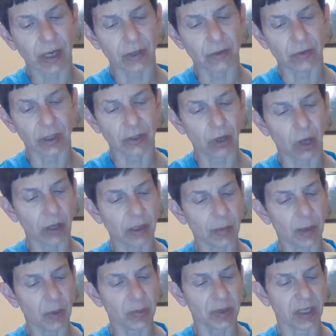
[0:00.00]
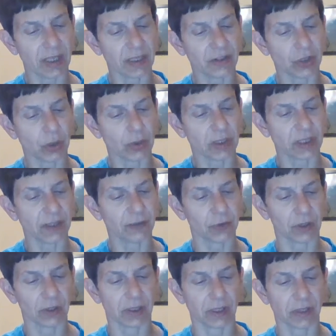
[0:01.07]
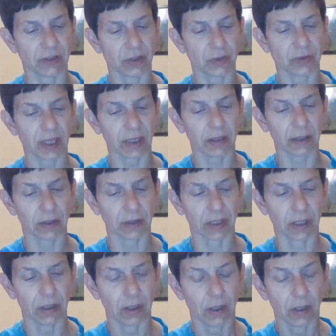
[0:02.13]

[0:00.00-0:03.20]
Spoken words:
Hedrick talked about Petey so indifferently, so technically.